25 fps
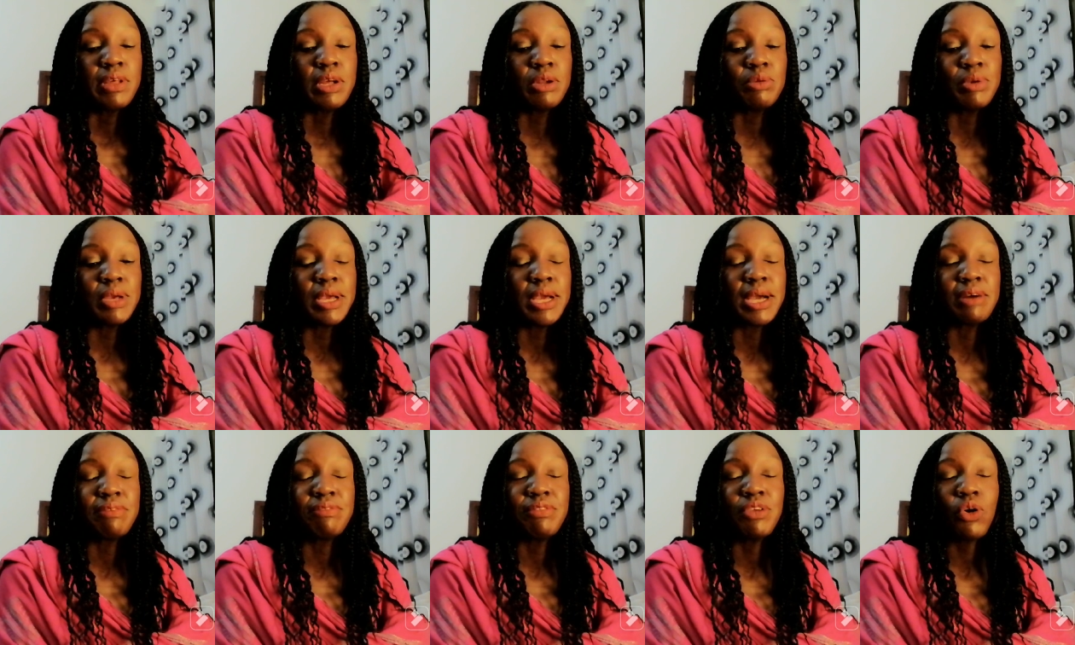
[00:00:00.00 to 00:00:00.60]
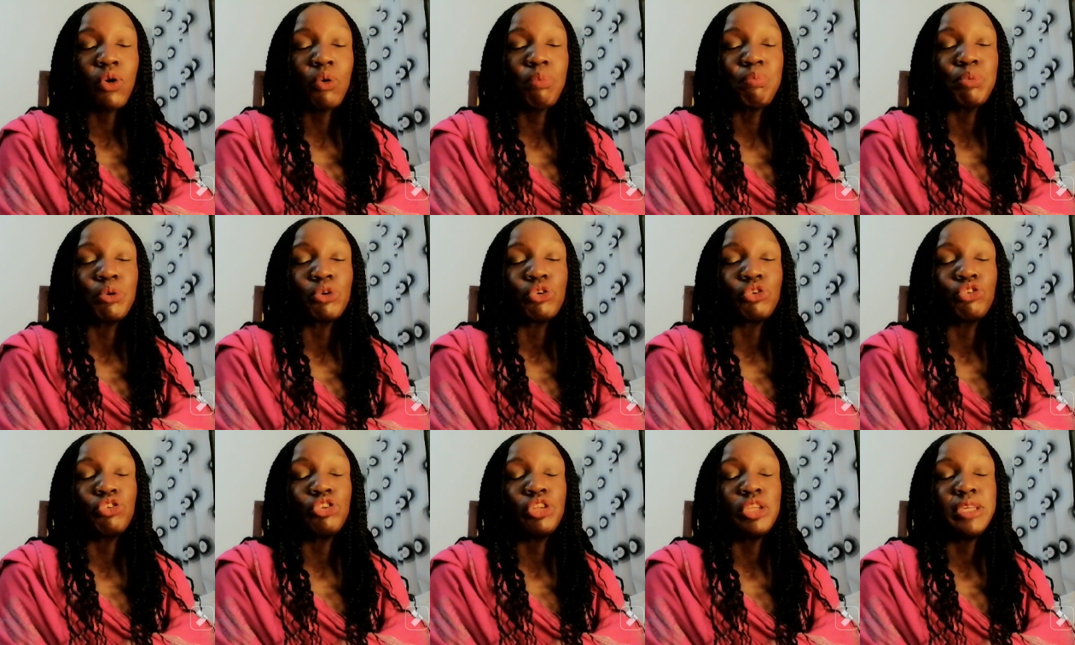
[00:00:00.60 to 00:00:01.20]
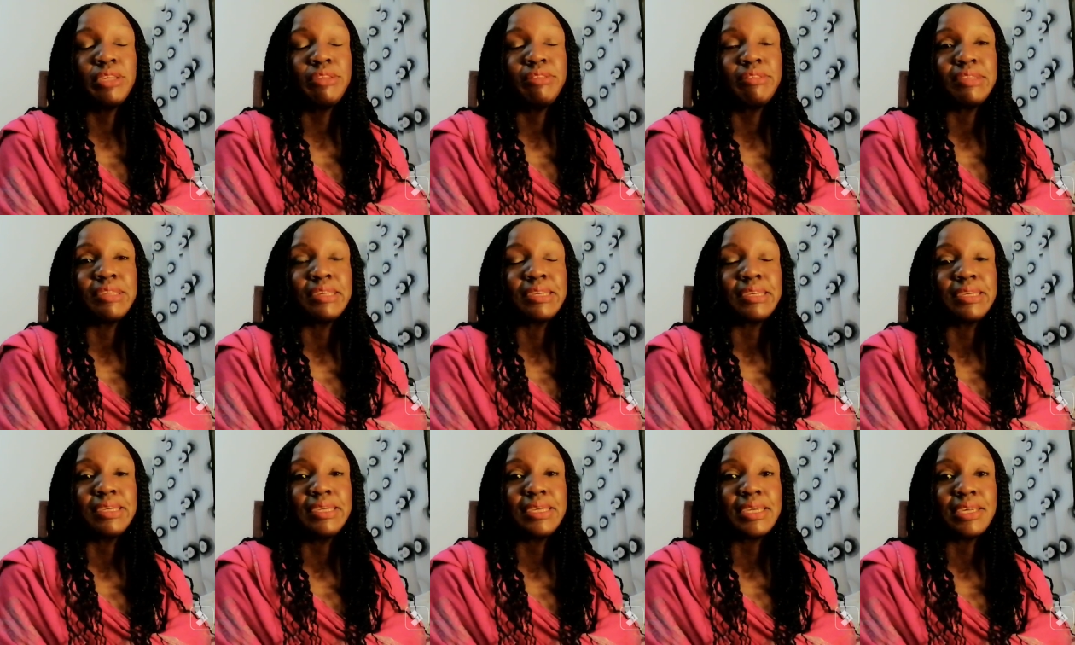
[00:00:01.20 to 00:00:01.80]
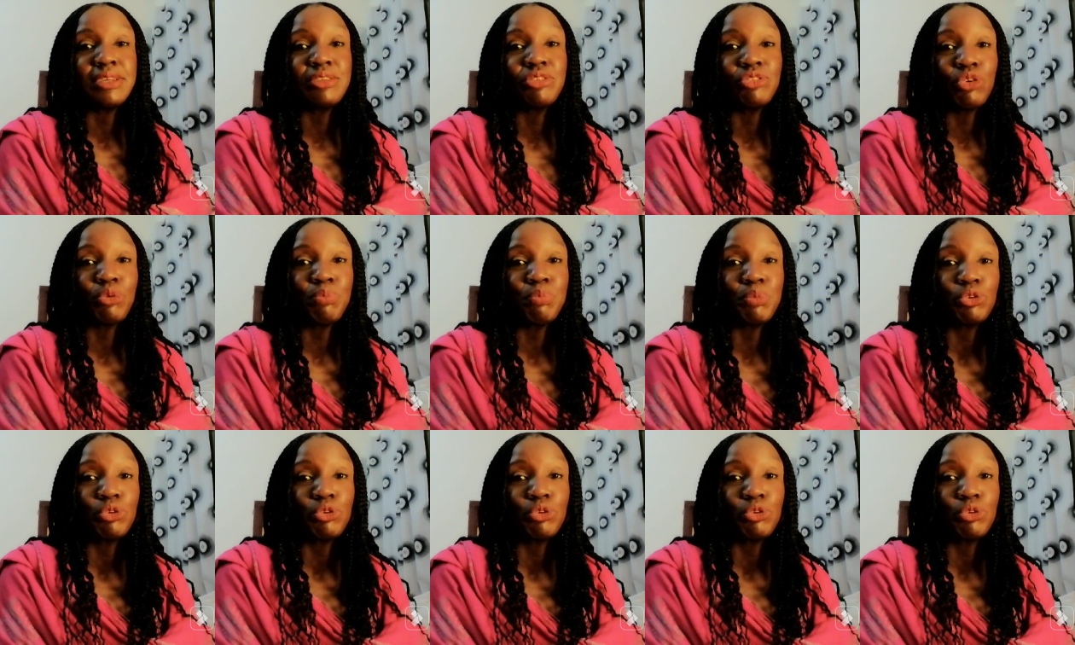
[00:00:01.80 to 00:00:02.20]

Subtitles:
Then we have the opportunistic guest.